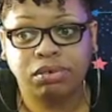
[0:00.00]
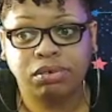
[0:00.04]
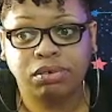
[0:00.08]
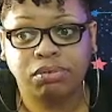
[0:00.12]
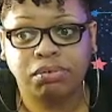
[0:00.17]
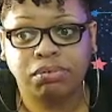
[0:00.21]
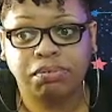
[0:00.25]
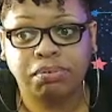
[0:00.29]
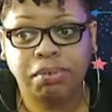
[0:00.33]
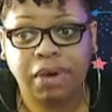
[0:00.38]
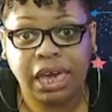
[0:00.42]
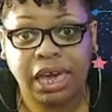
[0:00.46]

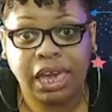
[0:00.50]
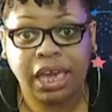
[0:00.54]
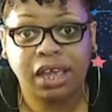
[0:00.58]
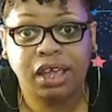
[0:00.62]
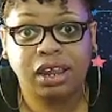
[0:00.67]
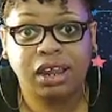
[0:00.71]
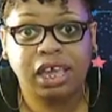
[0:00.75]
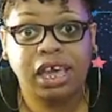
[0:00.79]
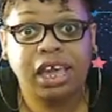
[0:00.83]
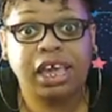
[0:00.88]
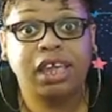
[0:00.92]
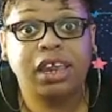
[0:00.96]

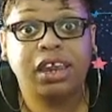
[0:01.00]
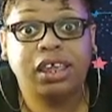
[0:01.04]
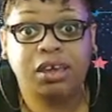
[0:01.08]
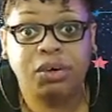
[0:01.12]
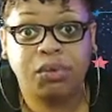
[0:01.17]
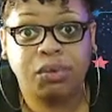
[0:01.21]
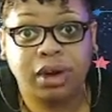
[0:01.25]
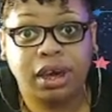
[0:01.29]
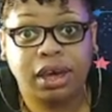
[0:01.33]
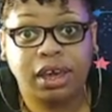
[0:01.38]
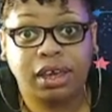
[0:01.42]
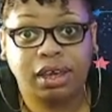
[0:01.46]
made
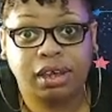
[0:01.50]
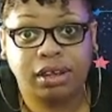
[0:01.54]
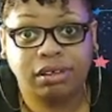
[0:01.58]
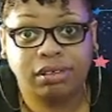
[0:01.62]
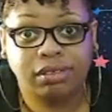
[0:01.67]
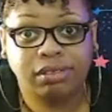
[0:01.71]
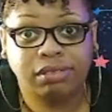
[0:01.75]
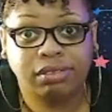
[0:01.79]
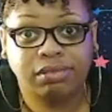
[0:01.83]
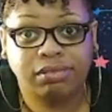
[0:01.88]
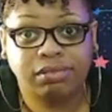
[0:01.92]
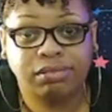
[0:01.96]
anyway,
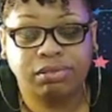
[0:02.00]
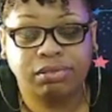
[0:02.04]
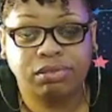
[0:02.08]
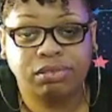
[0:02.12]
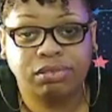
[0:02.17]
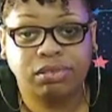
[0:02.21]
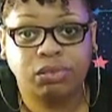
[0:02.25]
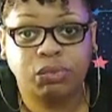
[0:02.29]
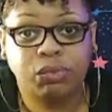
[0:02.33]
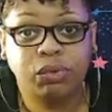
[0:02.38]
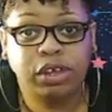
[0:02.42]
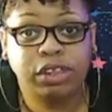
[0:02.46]

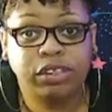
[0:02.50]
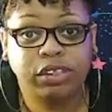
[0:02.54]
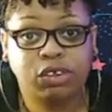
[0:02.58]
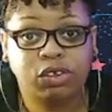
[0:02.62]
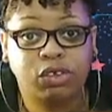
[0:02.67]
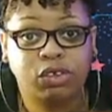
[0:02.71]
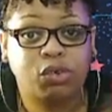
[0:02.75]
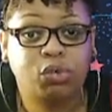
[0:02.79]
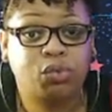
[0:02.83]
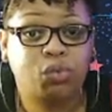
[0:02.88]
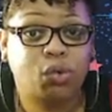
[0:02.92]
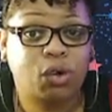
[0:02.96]
whether
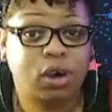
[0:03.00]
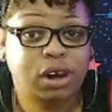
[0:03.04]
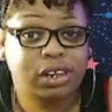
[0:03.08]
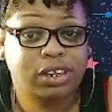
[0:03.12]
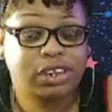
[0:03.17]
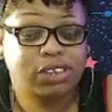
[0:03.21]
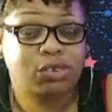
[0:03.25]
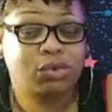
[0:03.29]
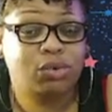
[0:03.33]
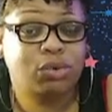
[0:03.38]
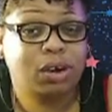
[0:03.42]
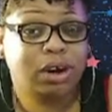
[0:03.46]
you want
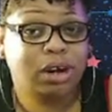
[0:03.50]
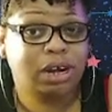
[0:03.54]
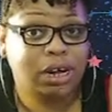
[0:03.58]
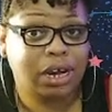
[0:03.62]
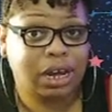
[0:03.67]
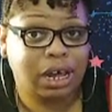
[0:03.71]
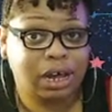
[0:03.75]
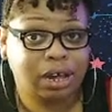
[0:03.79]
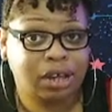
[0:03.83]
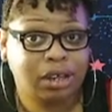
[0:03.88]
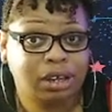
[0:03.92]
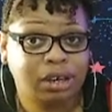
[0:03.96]
to or
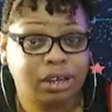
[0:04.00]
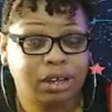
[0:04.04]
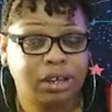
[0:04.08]
not,